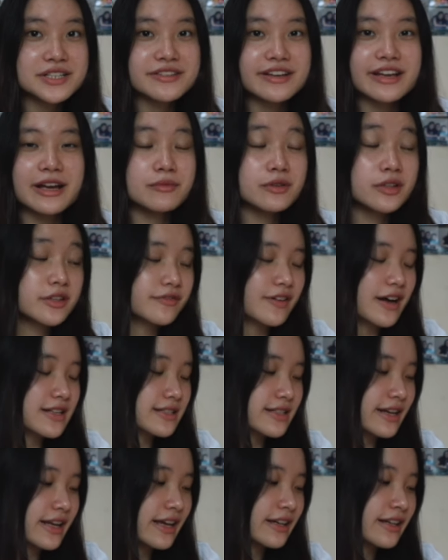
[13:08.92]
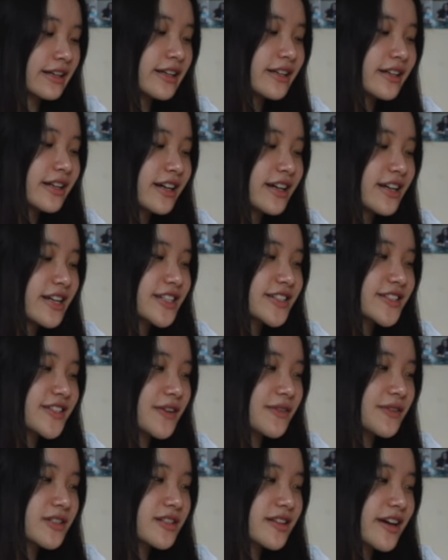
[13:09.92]
like I'm really fascinated. So I
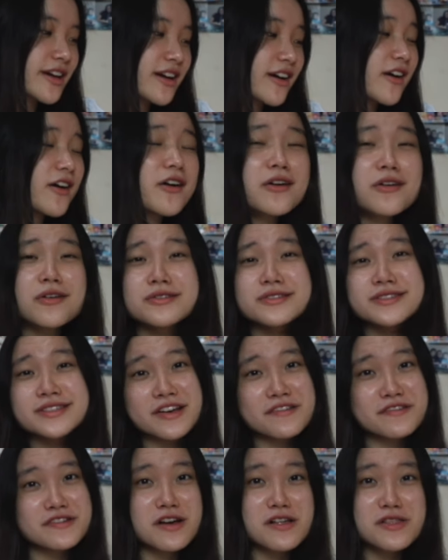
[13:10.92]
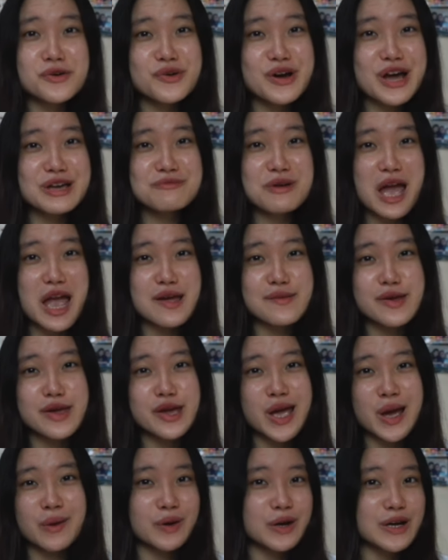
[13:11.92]
was like, oh, 7 all the way,
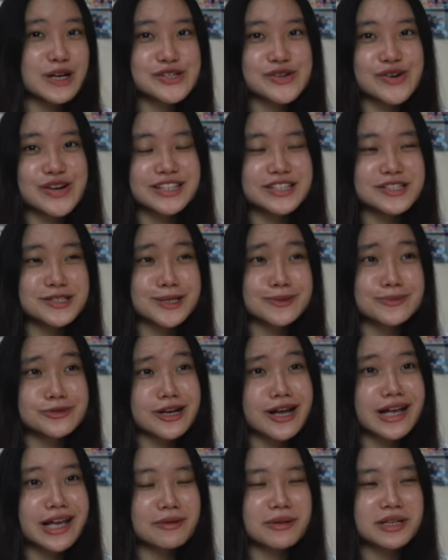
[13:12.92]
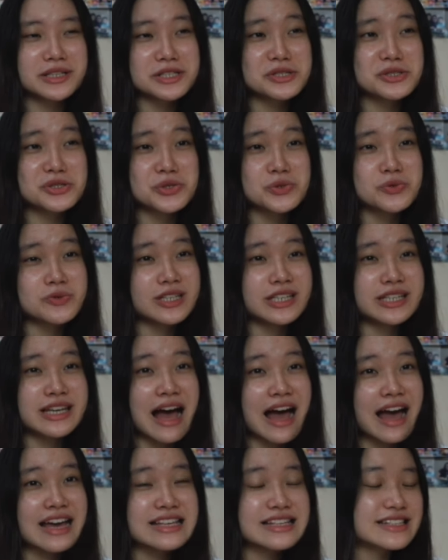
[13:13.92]
baby. I'm gonna enjoy the subject and my teacher is really
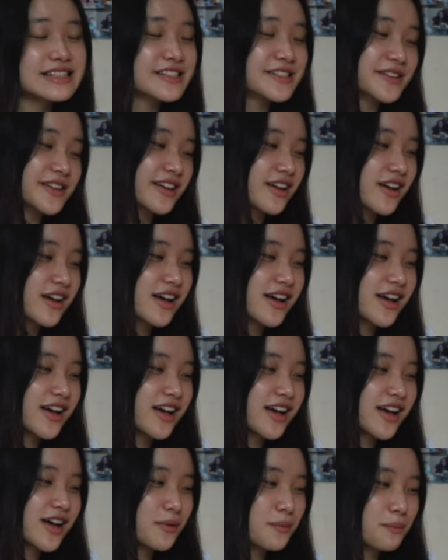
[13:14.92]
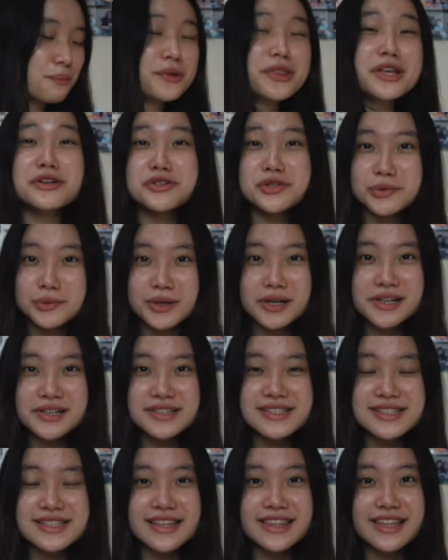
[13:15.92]
nice. But then
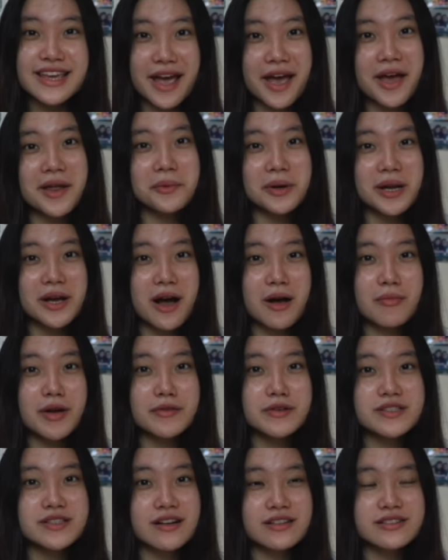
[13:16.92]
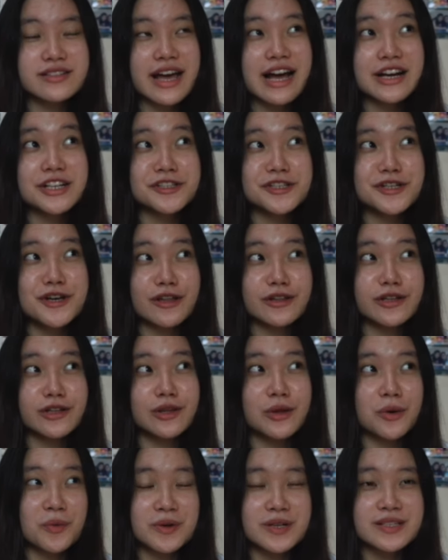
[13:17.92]
towards the end, when I got my results, I actually got the
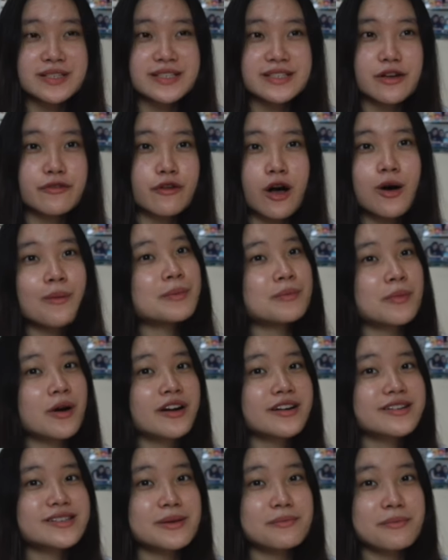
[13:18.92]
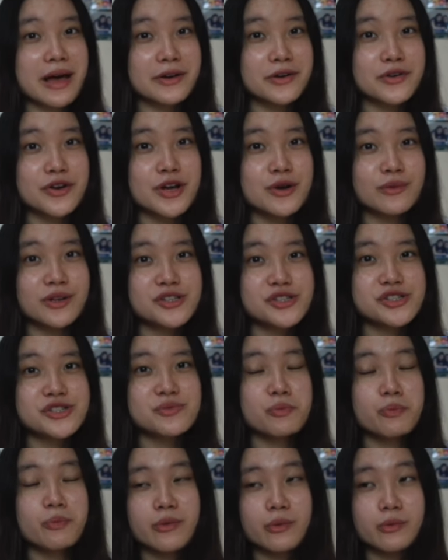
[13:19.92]
lowest of all my marks in Mandarin, which
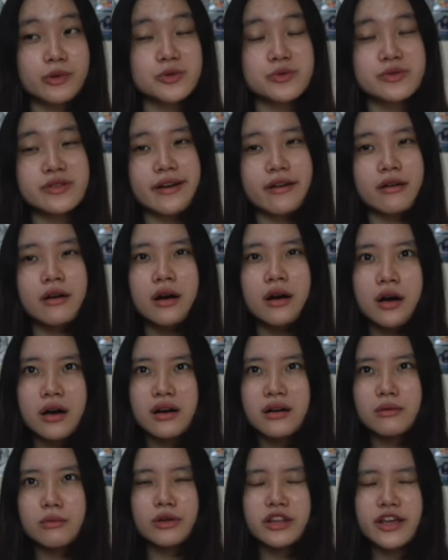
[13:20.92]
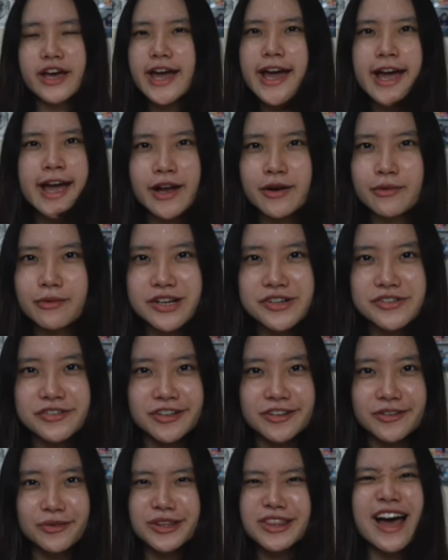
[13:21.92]
was like, what the heck,
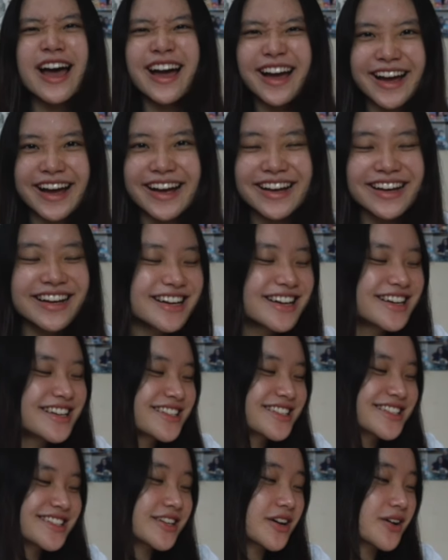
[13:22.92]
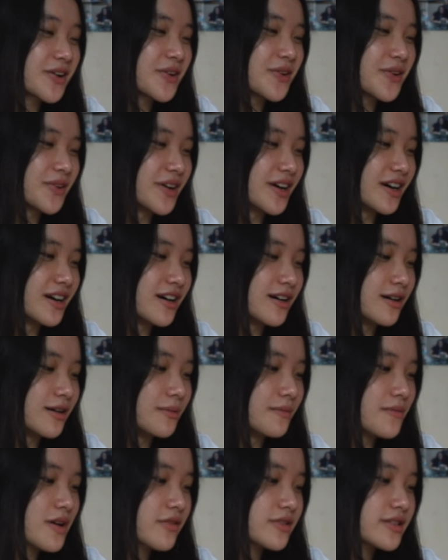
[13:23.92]
Rachel, what the heck? So
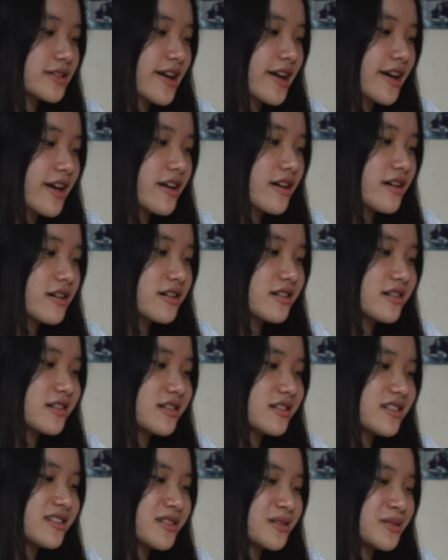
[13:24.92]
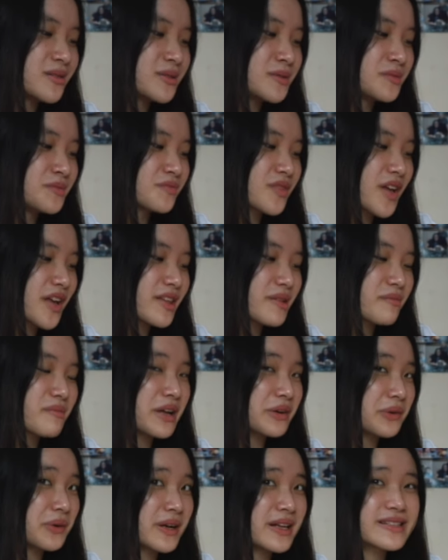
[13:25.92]
I was like, I think
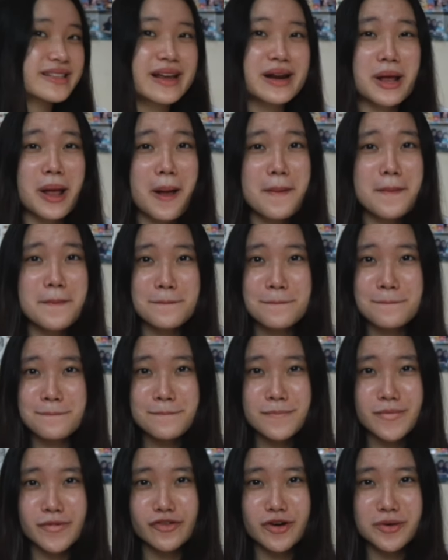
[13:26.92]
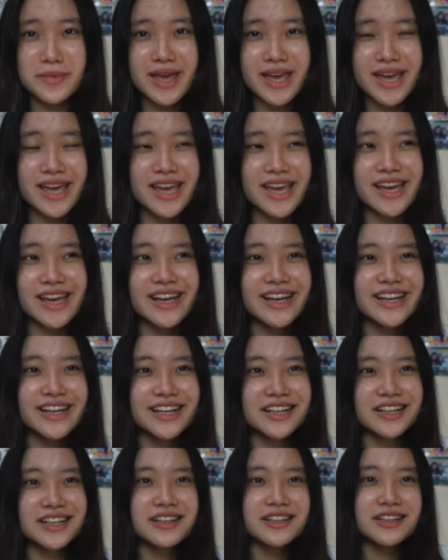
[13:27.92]
Mandarin is at a for me.
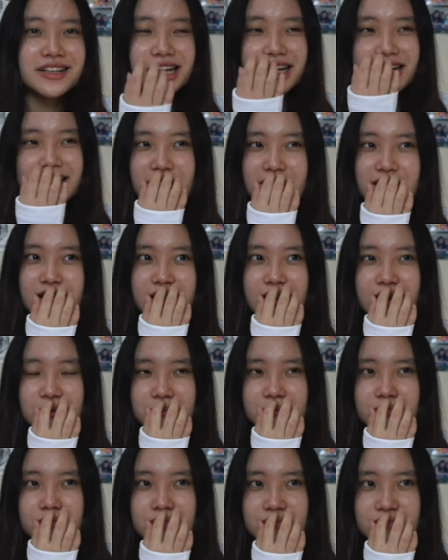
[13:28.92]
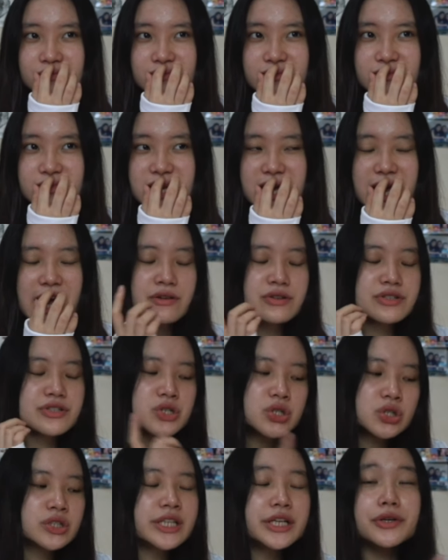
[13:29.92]
I was
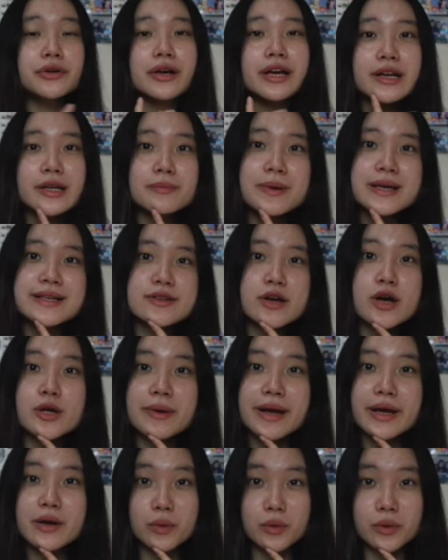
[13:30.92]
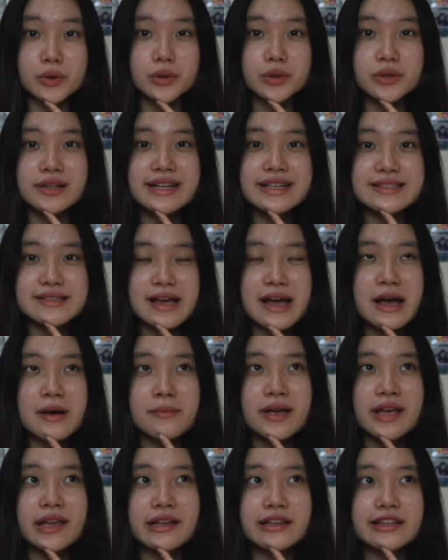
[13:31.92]
only graded based on my oral exam,
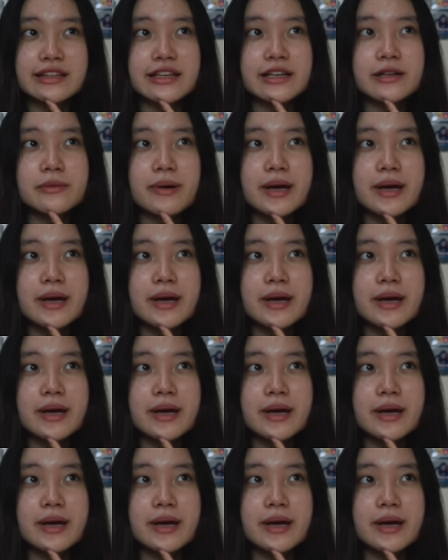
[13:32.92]
and I think my